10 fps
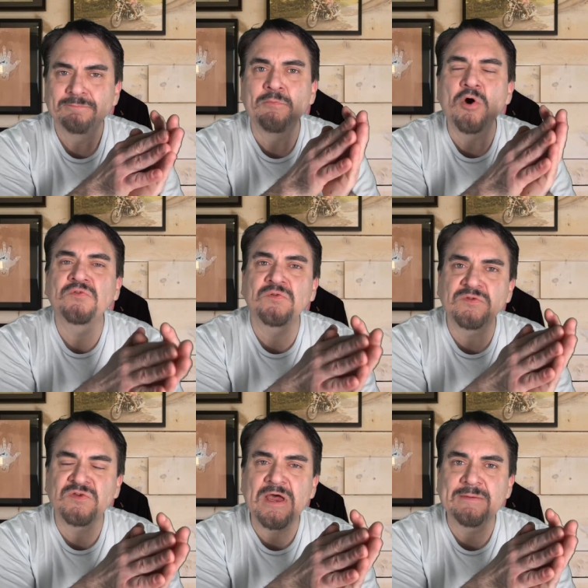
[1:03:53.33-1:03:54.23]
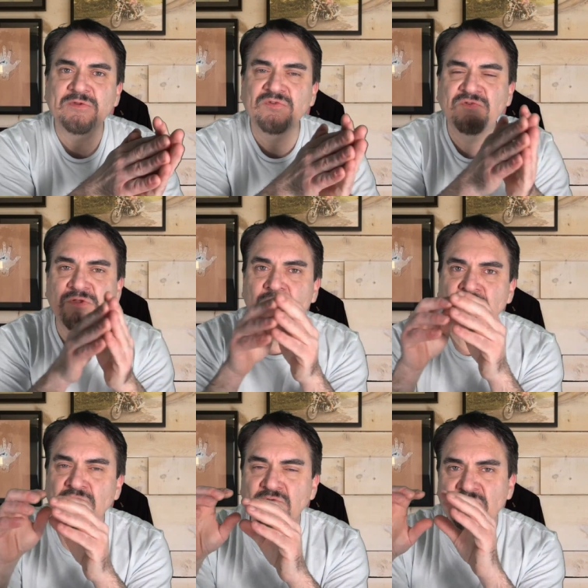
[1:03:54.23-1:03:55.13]
most of the time it
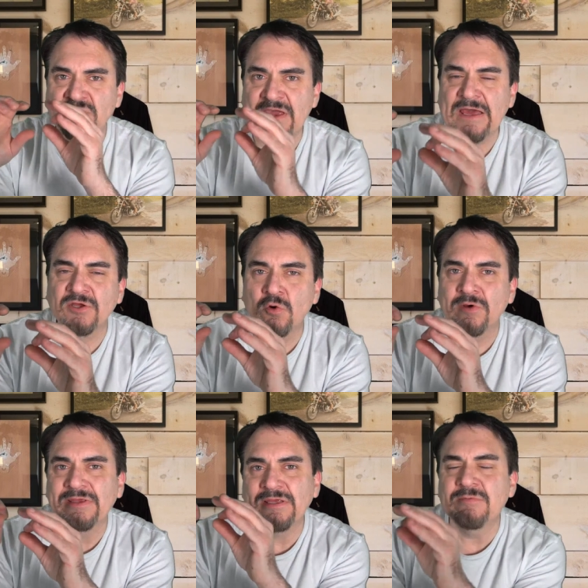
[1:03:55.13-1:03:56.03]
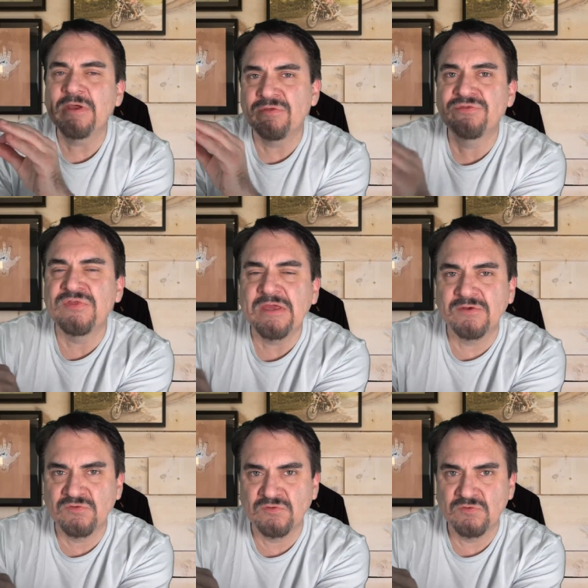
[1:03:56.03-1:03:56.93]
steers you to the category eBay
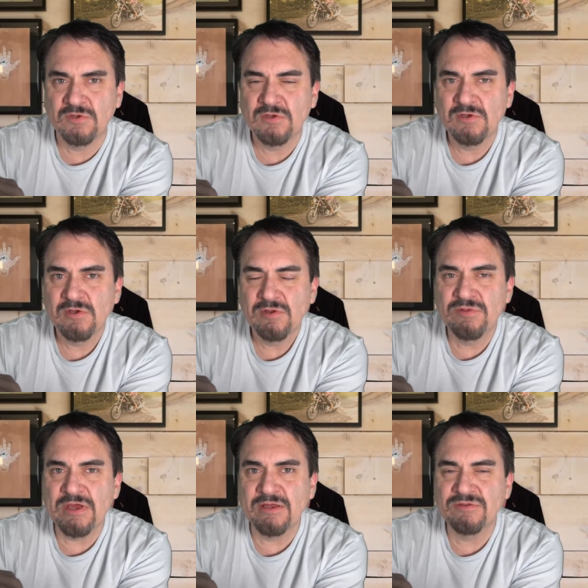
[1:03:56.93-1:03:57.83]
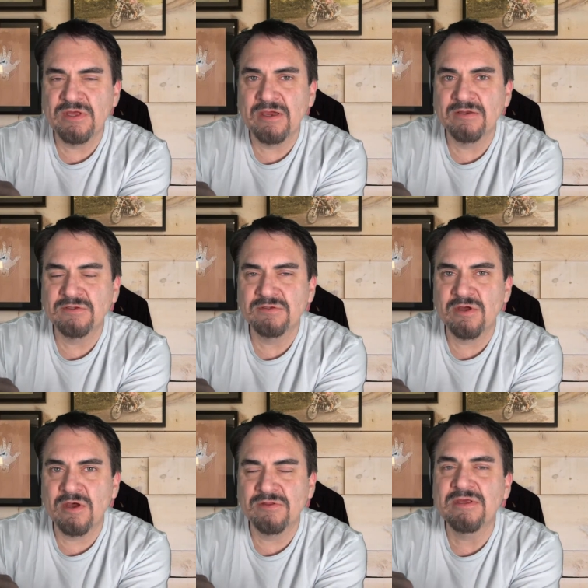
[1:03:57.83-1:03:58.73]
thinks that
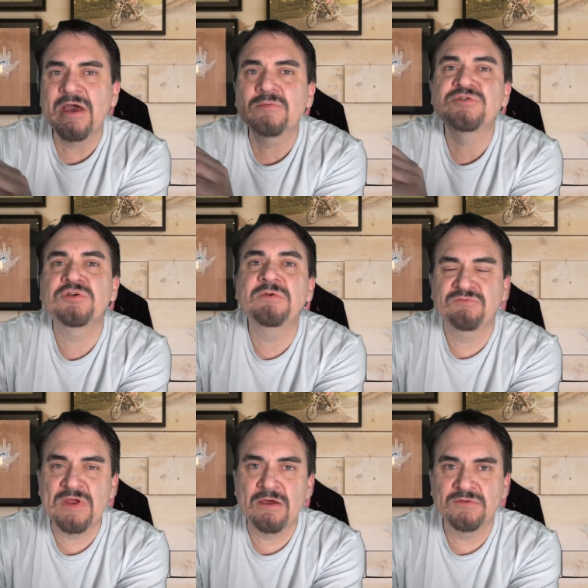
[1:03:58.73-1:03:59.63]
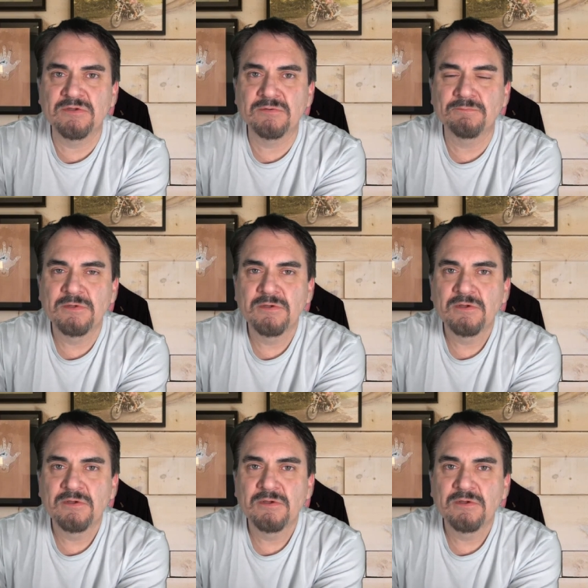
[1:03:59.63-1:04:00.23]
the item should be found in.